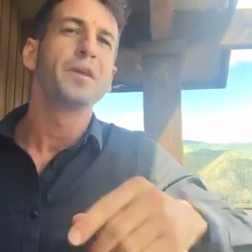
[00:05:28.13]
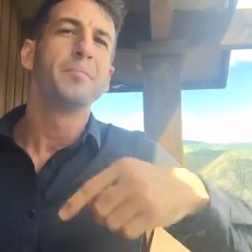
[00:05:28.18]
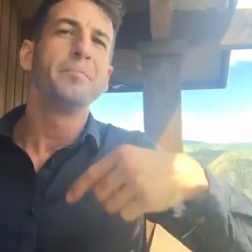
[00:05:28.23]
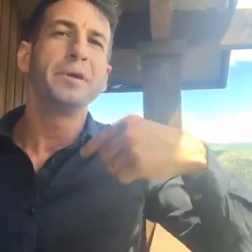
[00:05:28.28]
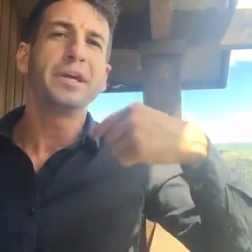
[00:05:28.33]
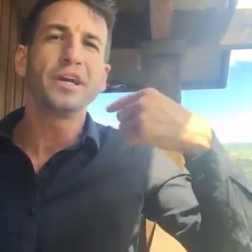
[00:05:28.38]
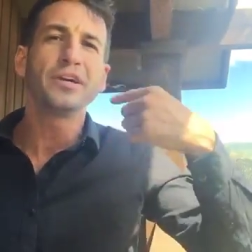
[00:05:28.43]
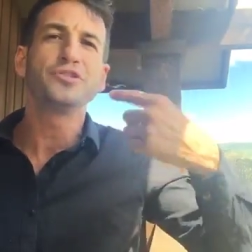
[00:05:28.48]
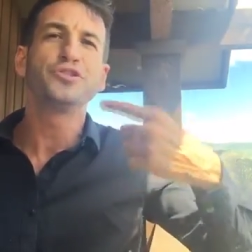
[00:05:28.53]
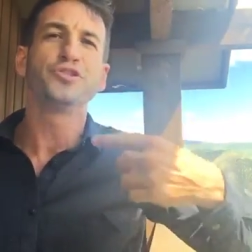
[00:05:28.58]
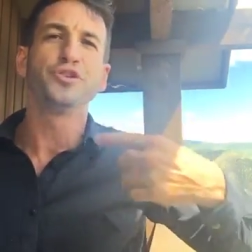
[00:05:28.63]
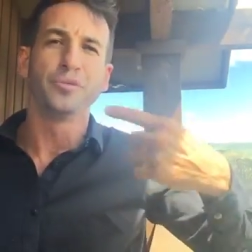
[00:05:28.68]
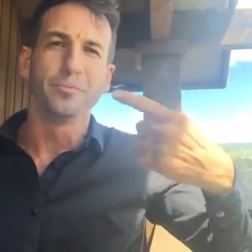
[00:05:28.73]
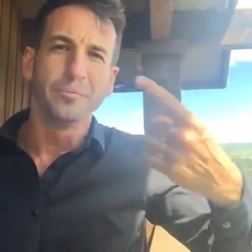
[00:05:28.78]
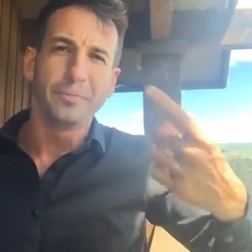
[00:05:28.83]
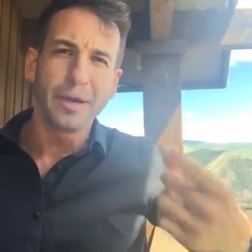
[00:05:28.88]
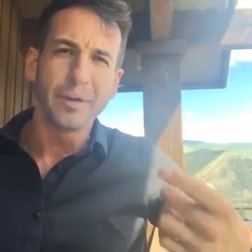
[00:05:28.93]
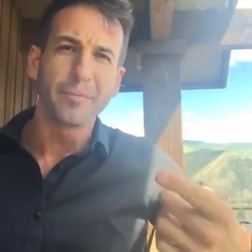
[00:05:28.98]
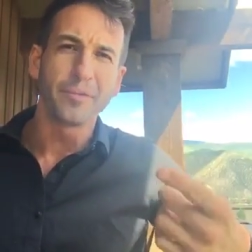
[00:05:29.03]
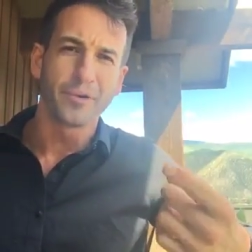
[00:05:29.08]
because your
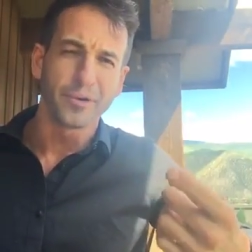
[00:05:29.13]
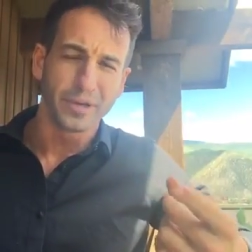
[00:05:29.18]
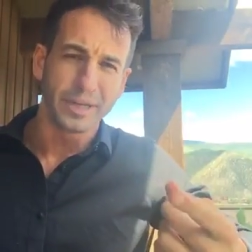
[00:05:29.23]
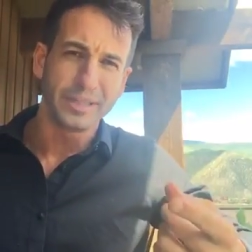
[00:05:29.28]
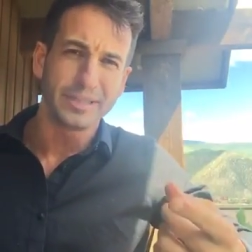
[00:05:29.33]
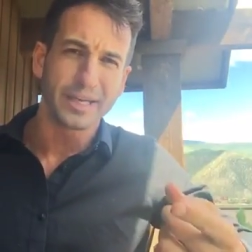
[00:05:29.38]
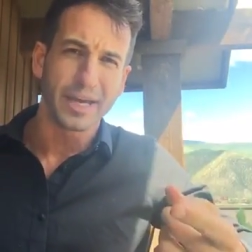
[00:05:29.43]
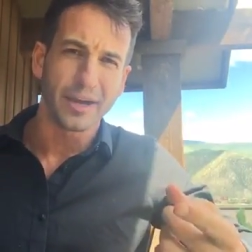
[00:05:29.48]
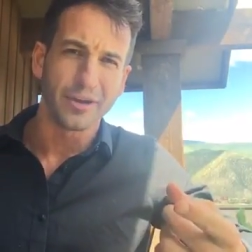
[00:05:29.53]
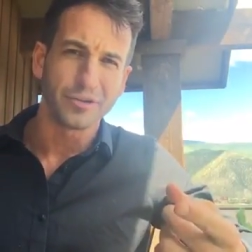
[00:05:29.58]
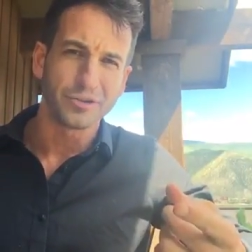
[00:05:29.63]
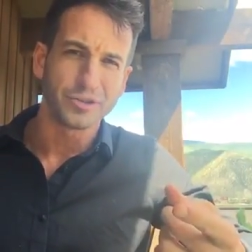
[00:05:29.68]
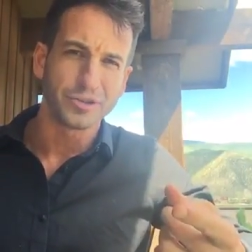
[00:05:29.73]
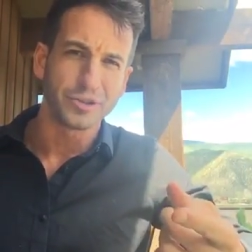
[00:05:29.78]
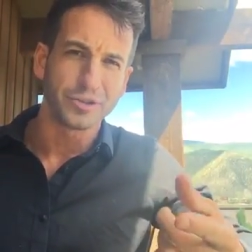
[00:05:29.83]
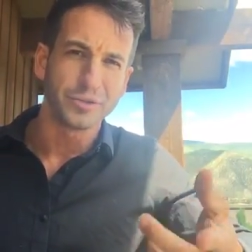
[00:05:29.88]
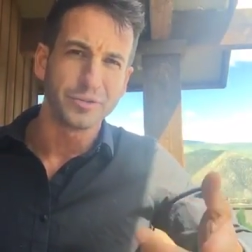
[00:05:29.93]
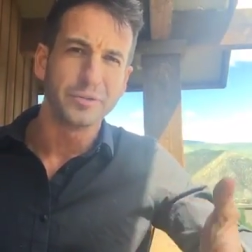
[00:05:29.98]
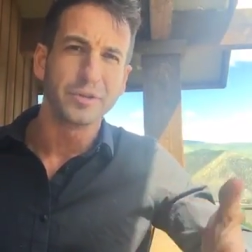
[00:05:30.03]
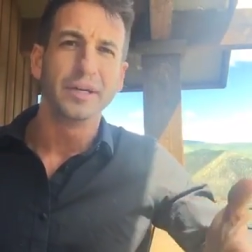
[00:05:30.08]
memory tells
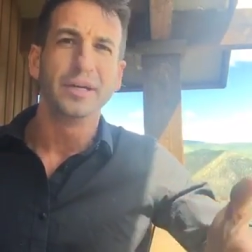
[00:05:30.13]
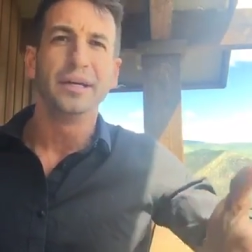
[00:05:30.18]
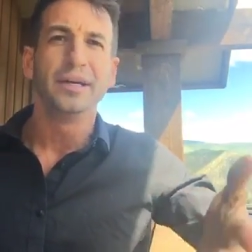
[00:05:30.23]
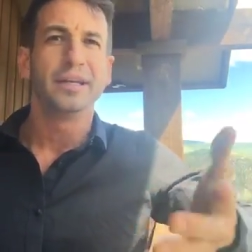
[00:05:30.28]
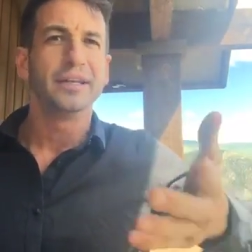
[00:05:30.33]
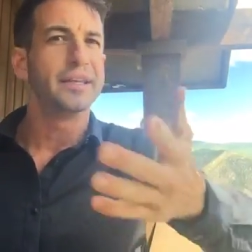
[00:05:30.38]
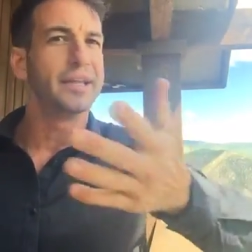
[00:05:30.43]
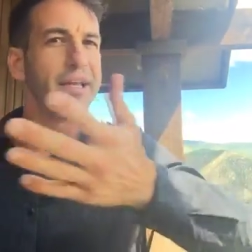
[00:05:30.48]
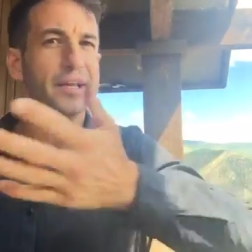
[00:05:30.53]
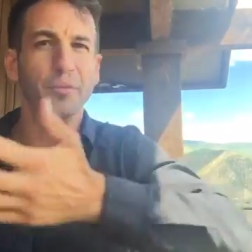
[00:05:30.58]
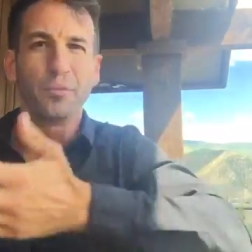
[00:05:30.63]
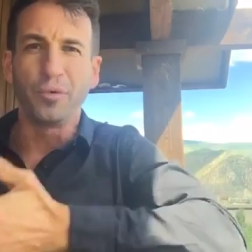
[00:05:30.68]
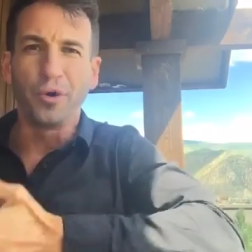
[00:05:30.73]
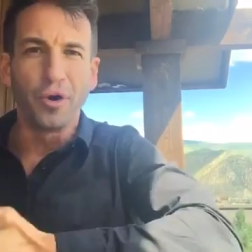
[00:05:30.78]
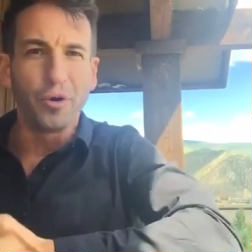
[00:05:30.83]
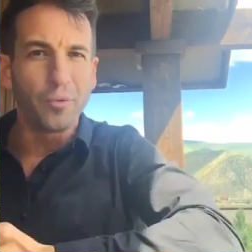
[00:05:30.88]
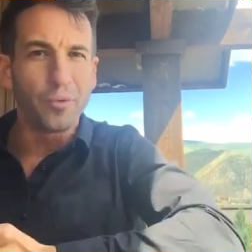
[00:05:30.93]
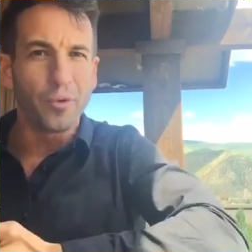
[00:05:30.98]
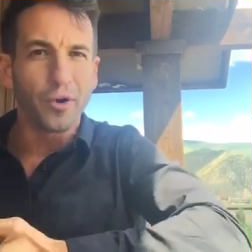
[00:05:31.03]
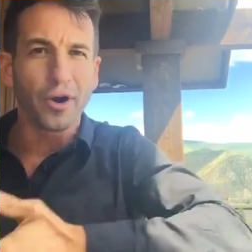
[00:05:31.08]
you that it
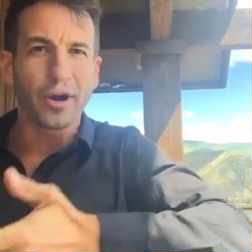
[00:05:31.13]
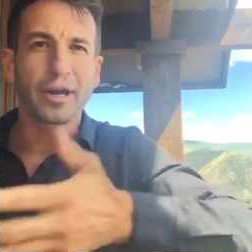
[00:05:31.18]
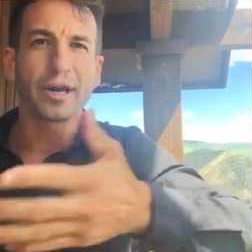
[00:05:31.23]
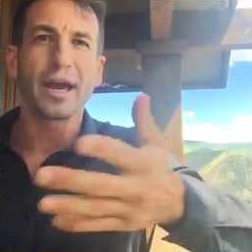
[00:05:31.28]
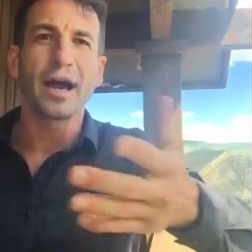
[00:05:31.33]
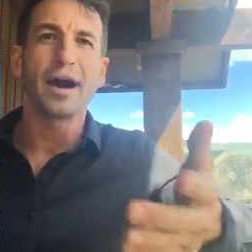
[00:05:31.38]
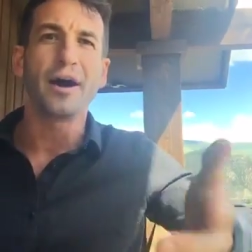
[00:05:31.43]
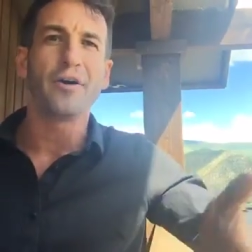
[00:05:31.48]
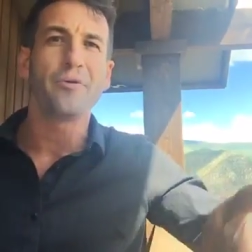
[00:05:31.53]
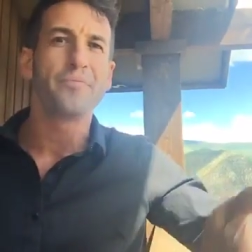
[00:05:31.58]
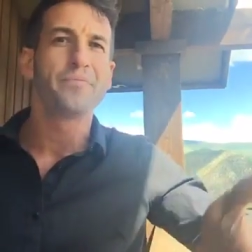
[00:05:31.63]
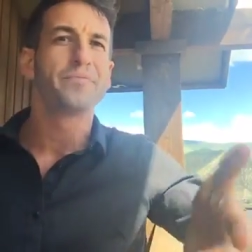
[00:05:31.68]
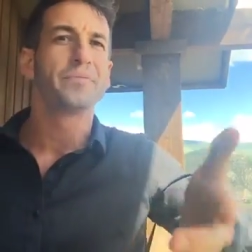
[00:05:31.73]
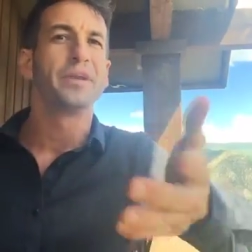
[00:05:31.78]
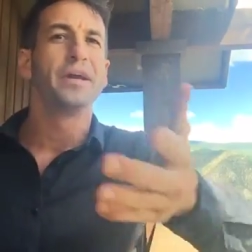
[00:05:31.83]
won't work out,